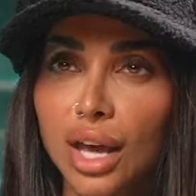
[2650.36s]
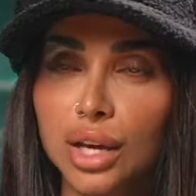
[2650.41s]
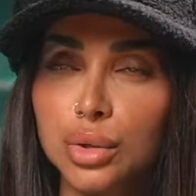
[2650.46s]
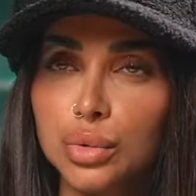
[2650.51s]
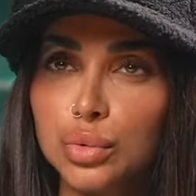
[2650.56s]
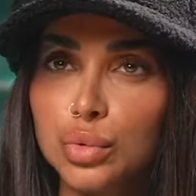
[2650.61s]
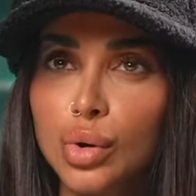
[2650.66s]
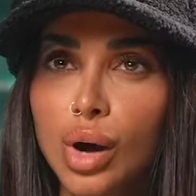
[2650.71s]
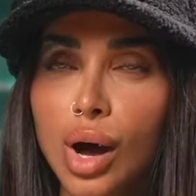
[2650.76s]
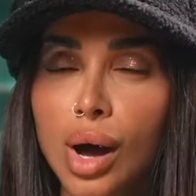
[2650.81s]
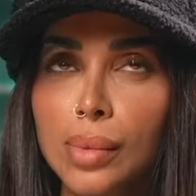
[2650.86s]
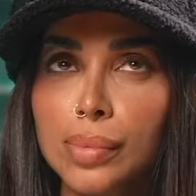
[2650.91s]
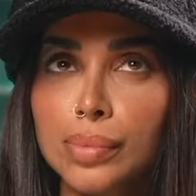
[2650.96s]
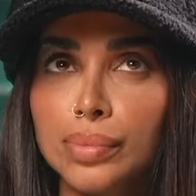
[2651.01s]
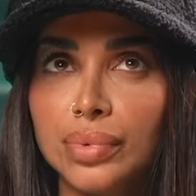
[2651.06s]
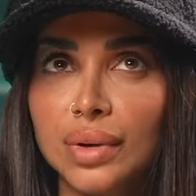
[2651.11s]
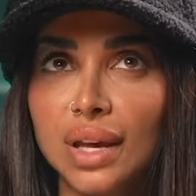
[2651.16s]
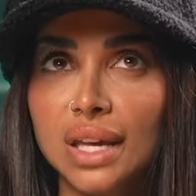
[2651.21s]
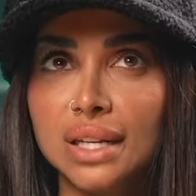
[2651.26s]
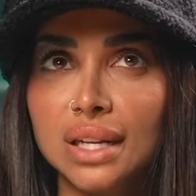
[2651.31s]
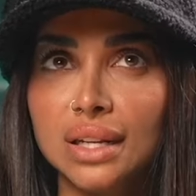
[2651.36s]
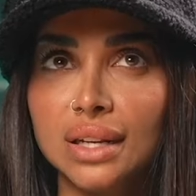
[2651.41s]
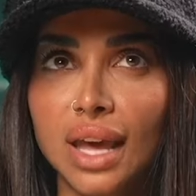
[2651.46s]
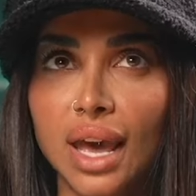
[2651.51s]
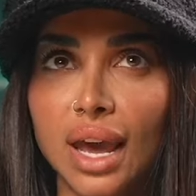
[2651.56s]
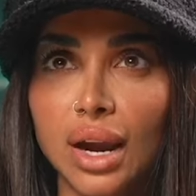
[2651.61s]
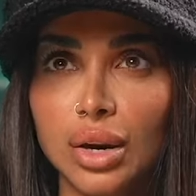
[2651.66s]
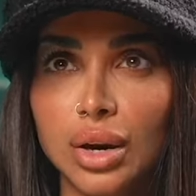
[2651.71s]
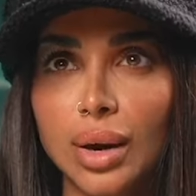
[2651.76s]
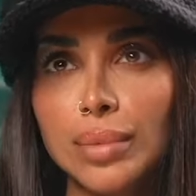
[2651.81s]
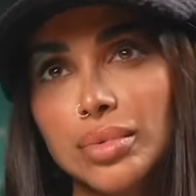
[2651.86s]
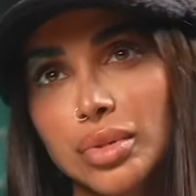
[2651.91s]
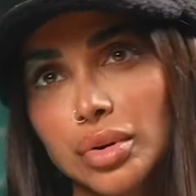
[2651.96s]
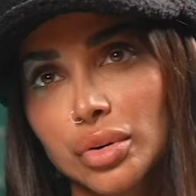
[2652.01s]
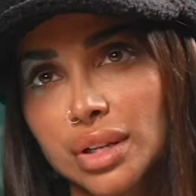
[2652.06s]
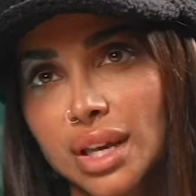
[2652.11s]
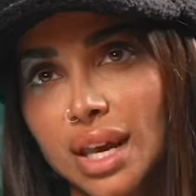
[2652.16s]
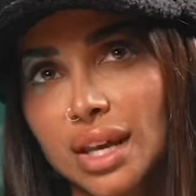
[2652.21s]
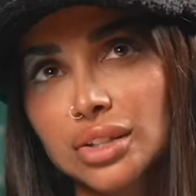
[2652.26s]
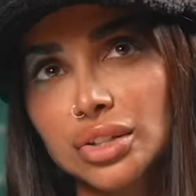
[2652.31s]
I grew up in an era, I'm
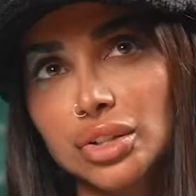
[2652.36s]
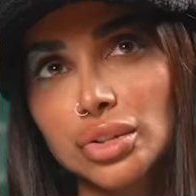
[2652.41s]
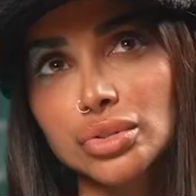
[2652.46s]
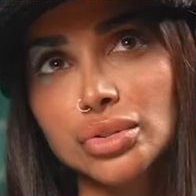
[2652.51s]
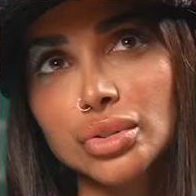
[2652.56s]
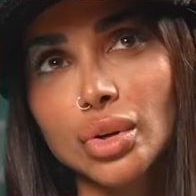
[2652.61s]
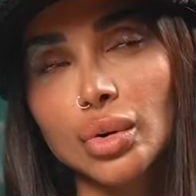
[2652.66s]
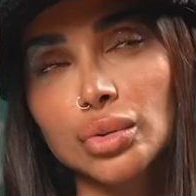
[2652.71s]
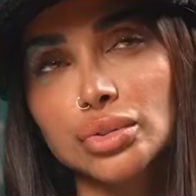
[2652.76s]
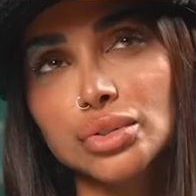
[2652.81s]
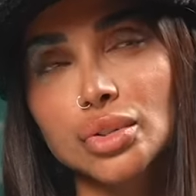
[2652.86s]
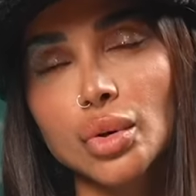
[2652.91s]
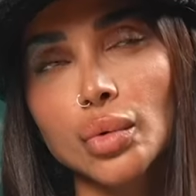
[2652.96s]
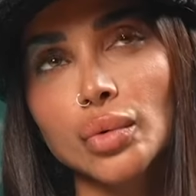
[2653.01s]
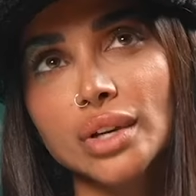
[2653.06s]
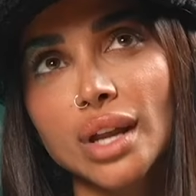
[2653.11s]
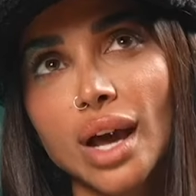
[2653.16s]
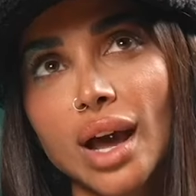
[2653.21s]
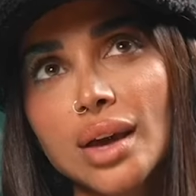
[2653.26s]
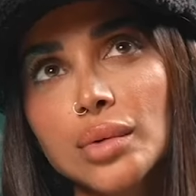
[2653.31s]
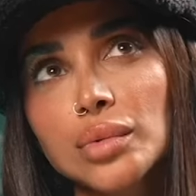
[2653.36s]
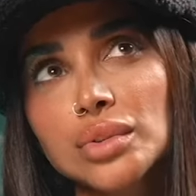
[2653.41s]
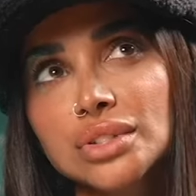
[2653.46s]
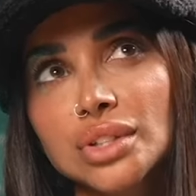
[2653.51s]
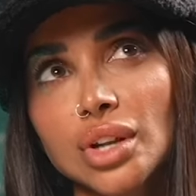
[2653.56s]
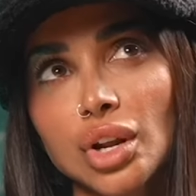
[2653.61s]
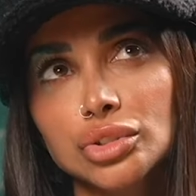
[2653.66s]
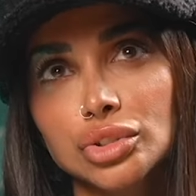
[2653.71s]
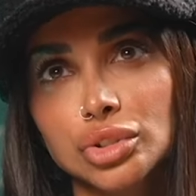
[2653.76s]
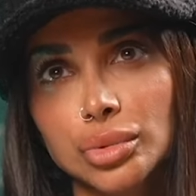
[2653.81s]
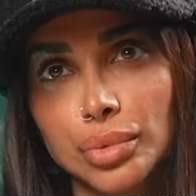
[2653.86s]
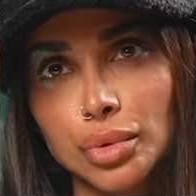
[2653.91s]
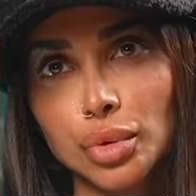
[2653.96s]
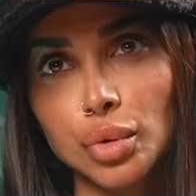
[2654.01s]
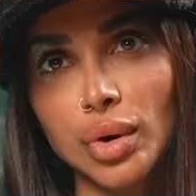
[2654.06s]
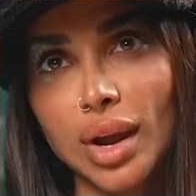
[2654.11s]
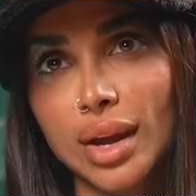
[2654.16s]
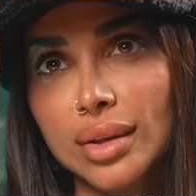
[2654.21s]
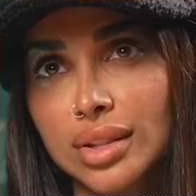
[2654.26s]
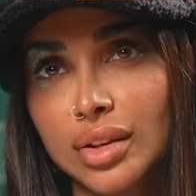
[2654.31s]
38 years old. So when I was an
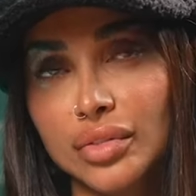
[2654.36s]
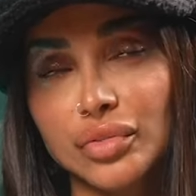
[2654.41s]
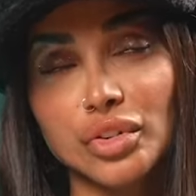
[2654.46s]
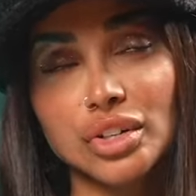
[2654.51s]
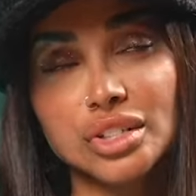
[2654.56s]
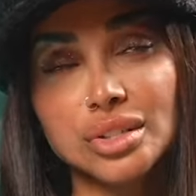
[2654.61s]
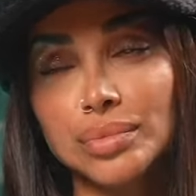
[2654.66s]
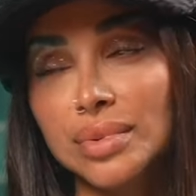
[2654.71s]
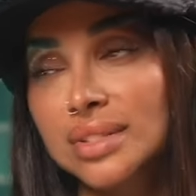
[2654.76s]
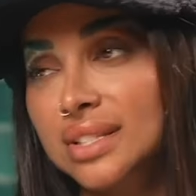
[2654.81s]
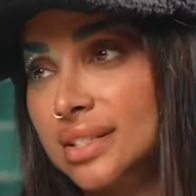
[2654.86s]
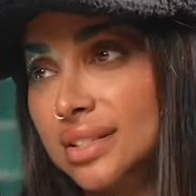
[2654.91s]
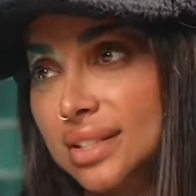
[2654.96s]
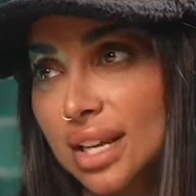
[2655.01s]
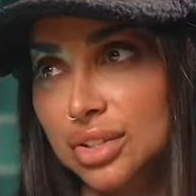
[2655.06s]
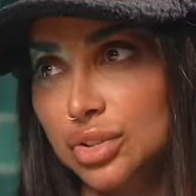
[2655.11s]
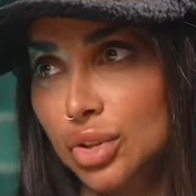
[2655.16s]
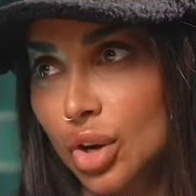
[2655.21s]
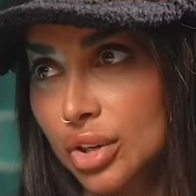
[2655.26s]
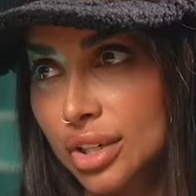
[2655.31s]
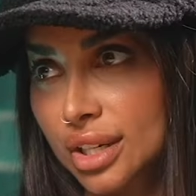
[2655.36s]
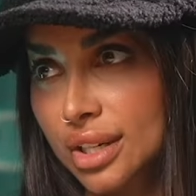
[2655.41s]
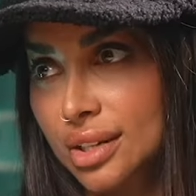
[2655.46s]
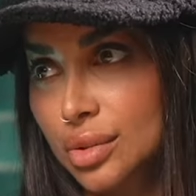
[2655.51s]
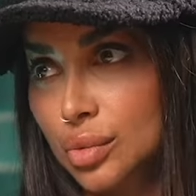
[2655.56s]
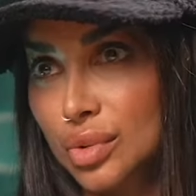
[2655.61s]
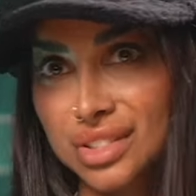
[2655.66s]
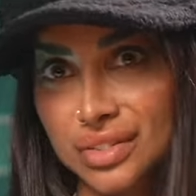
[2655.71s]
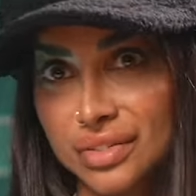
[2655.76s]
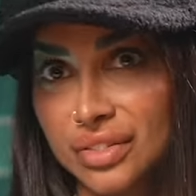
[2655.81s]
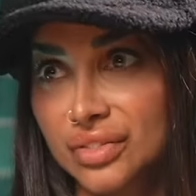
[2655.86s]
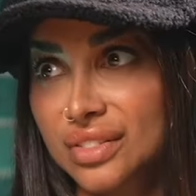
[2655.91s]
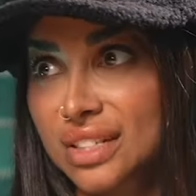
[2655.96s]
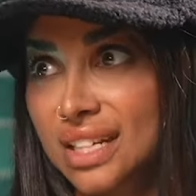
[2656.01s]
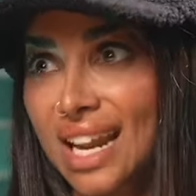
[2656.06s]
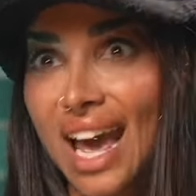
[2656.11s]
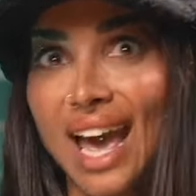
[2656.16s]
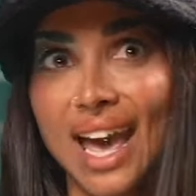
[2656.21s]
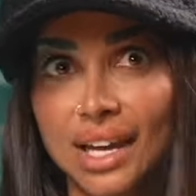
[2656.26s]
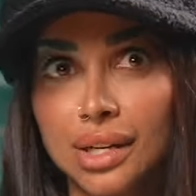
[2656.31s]
entrepreneur, the first business I started was
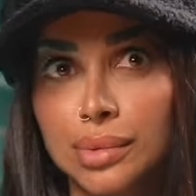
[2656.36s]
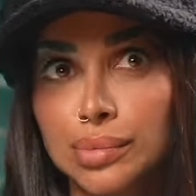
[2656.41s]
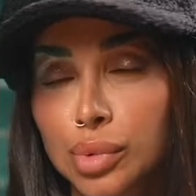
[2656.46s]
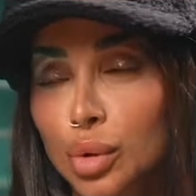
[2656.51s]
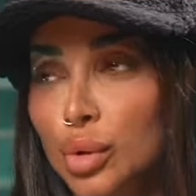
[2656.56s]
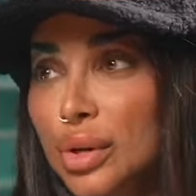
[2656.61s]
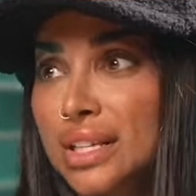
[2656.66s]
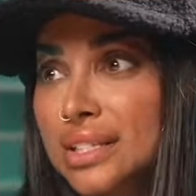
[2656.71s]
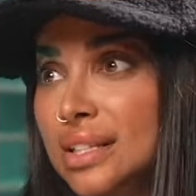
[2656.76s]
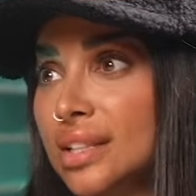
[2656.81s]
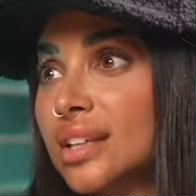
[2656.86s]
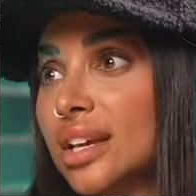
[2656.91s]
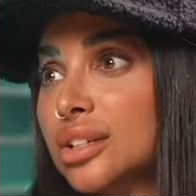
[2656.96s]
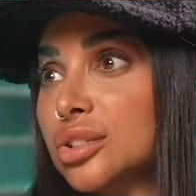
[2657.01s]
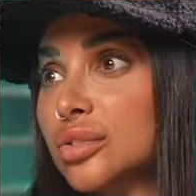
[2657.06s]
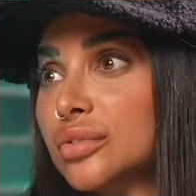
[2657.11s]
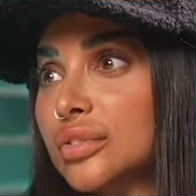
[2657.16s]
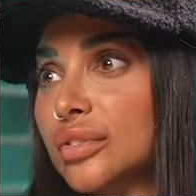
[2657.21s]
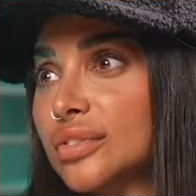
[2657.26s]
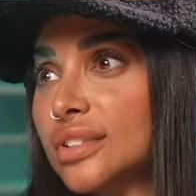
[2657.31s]
15. I had employees at the age of